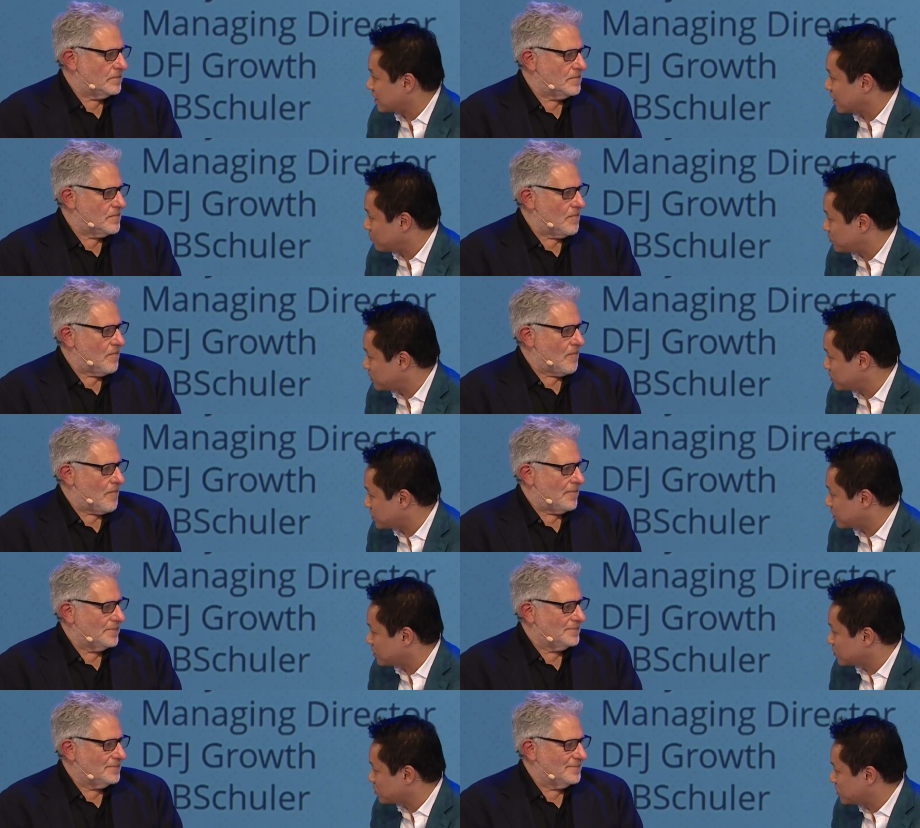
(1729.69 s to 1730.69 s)
Speaker 1: companies that
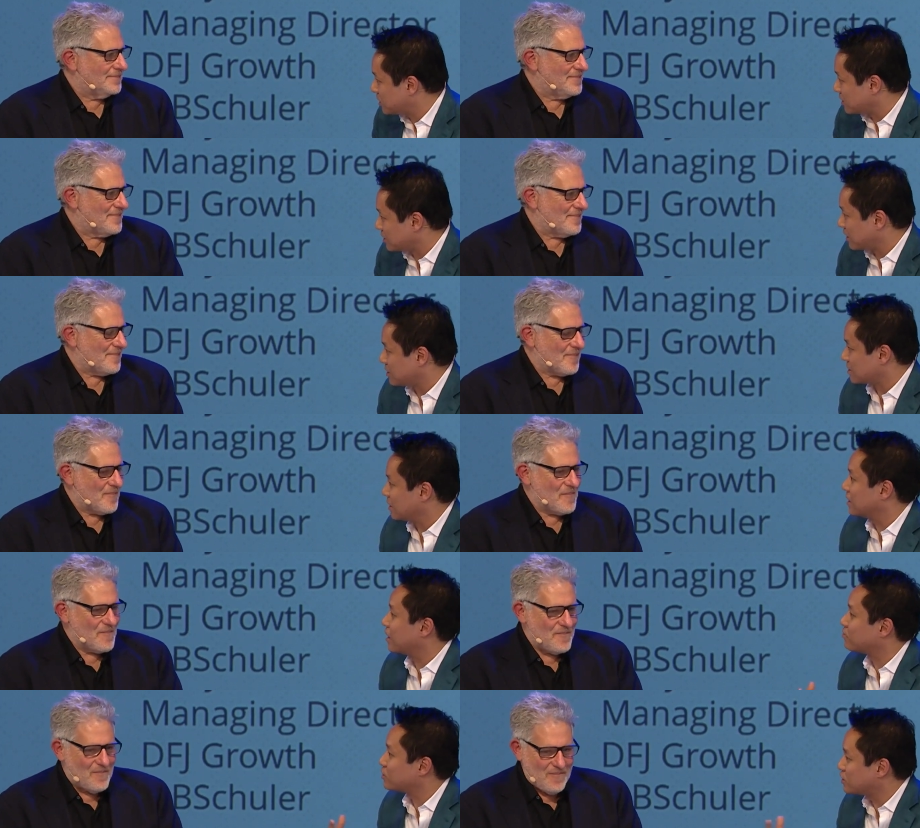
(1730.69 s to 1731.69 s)
you're seeing that is
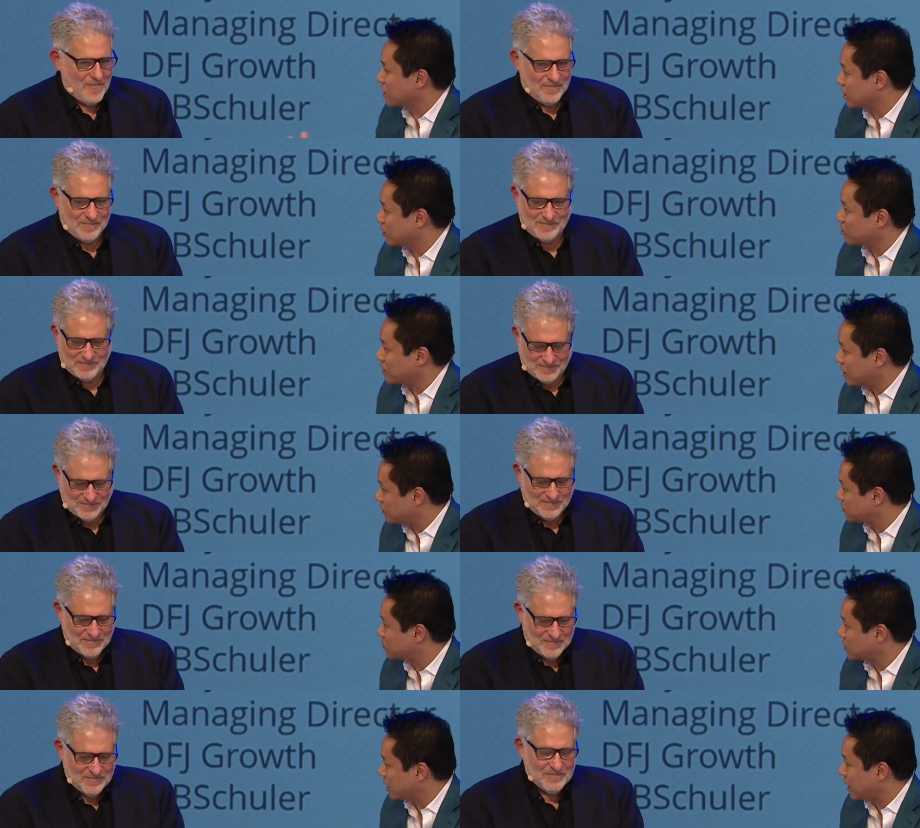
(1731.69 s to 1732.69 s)
leveraging
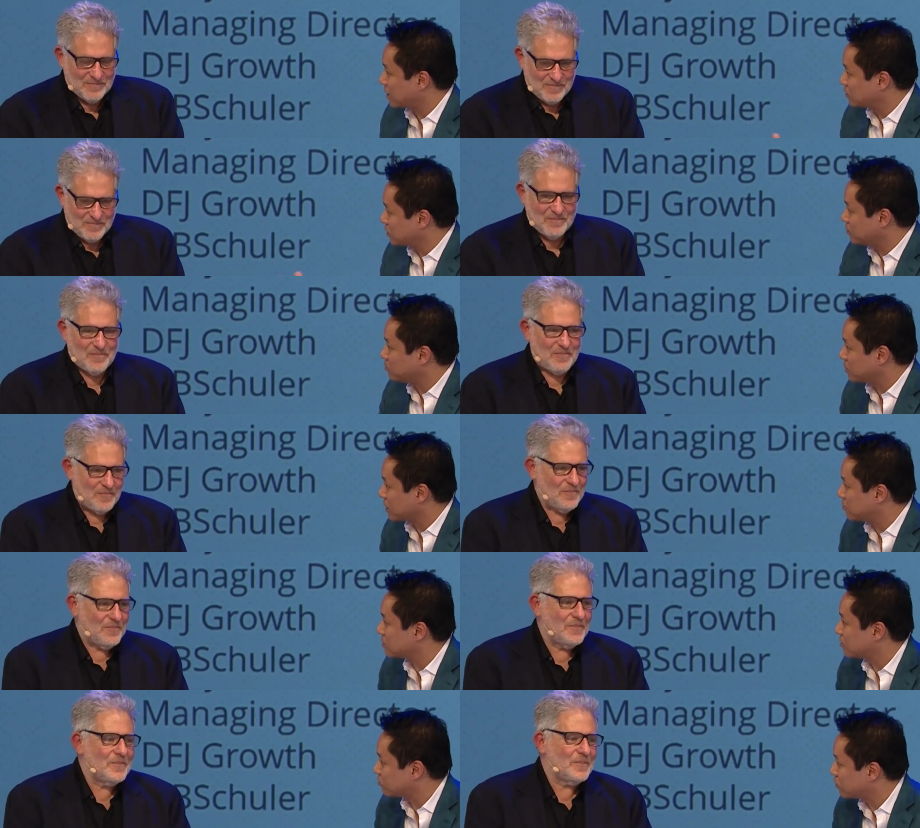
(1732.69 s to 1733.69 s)
location to actually become
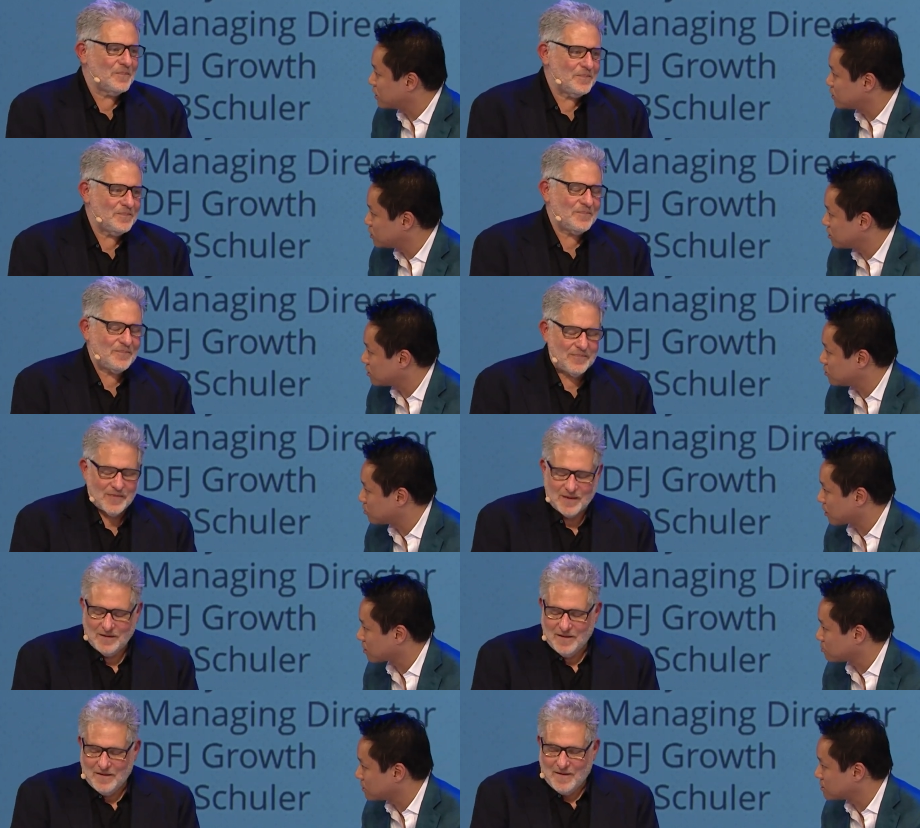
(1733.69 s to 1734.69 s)
a differentiator in the
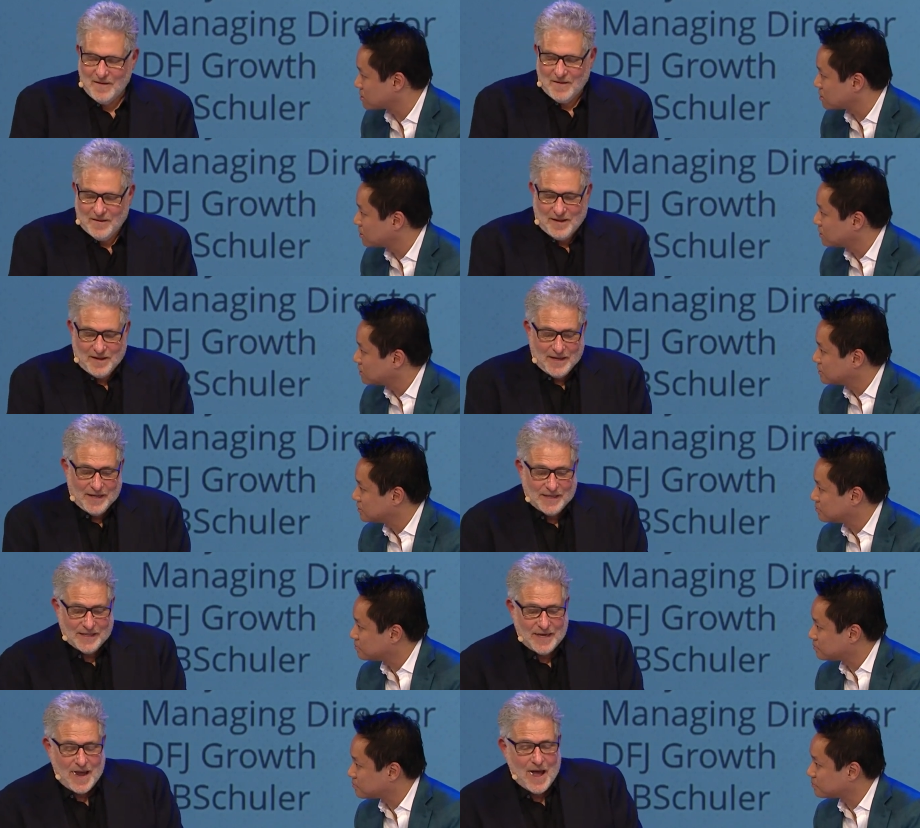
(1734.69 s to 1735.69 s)
marketplace?
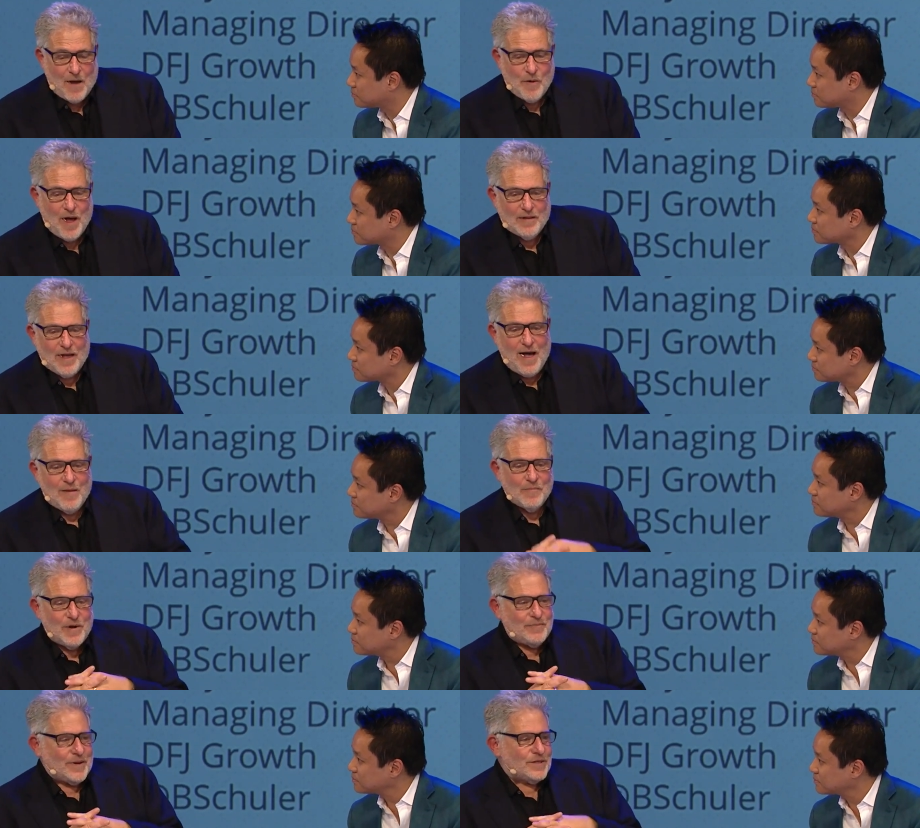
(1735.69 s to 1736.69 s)
Speaker 2: Yeah, well, um,
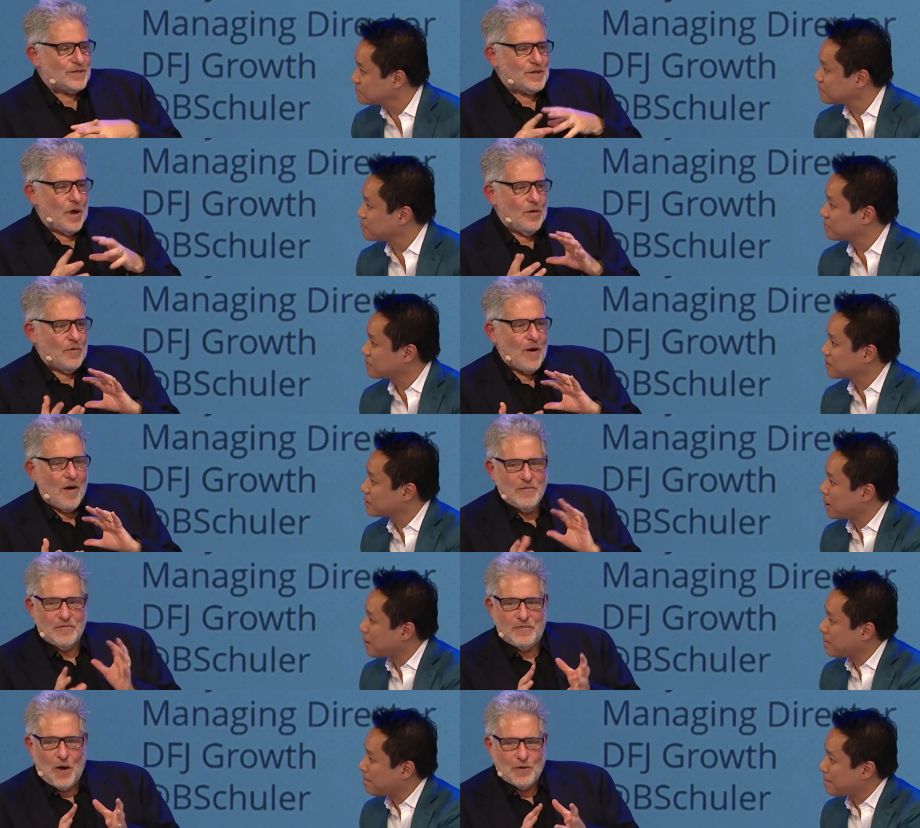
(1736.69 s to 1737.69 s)
we've been so
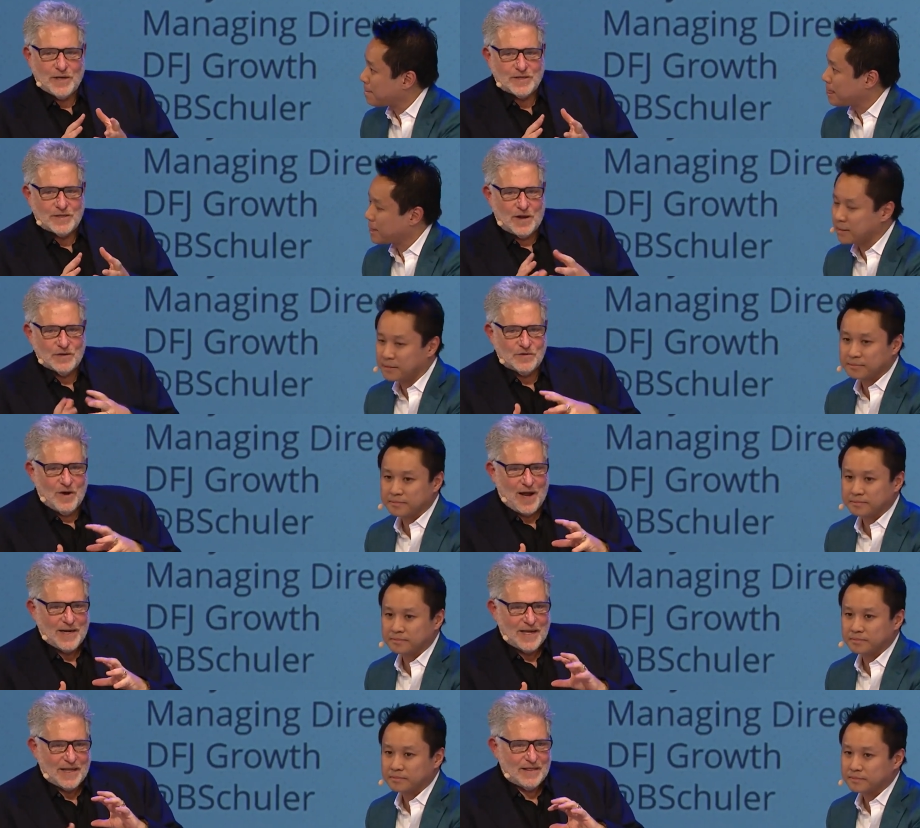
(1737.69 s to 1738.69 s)
focused on trying
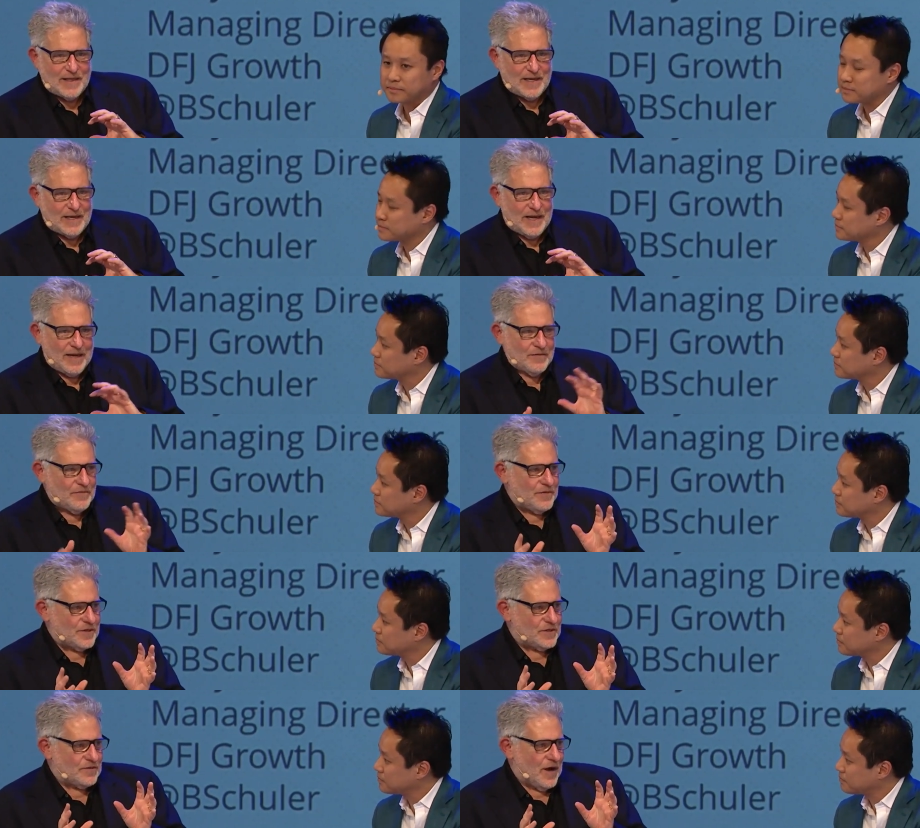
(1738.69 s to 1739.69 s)
to get the
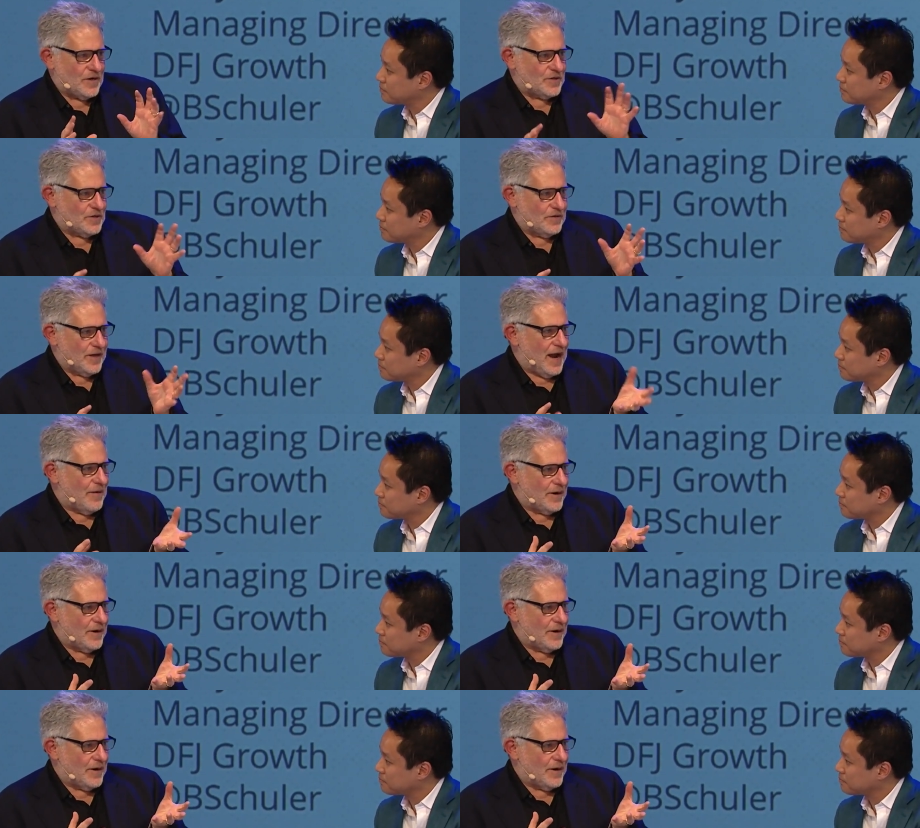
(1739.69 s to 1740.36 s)
infrastructure there